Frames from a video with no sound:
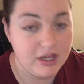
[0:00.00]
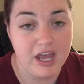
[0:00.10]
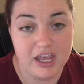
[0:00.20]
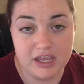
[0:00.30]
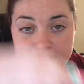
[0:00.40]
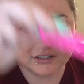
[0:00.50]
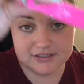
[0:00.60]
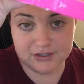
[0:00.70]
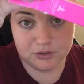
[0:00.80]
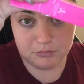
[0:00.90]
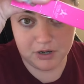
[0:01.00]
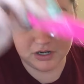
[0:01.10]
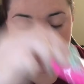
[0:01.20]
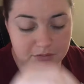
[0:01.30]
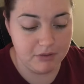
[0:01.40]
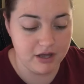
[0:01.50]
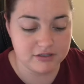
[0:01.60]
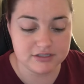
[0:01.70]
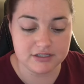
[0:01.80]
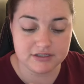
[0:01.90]
I hate this little part in the
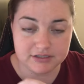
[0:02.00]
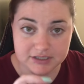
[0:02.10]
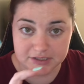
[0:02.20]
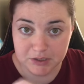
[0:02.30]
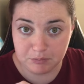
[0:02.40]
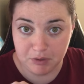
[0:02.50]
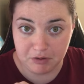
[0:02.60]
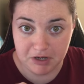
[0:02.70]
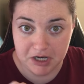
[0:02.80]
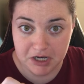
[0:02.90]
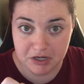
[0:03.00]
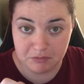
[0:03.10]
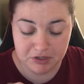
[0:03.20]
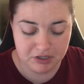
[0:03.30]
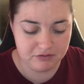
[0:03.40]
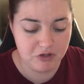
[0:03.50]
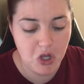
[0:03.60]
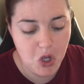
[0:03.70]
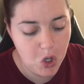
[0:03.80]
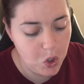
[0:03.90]
boxes. This little part right here where
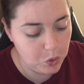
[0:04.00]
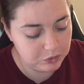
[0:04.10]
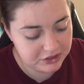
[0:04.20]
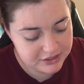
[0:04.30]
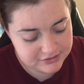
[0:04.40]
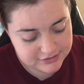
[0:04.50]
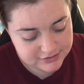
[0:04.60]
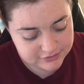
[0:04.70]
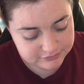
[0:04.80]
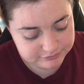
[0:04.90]
the hole is.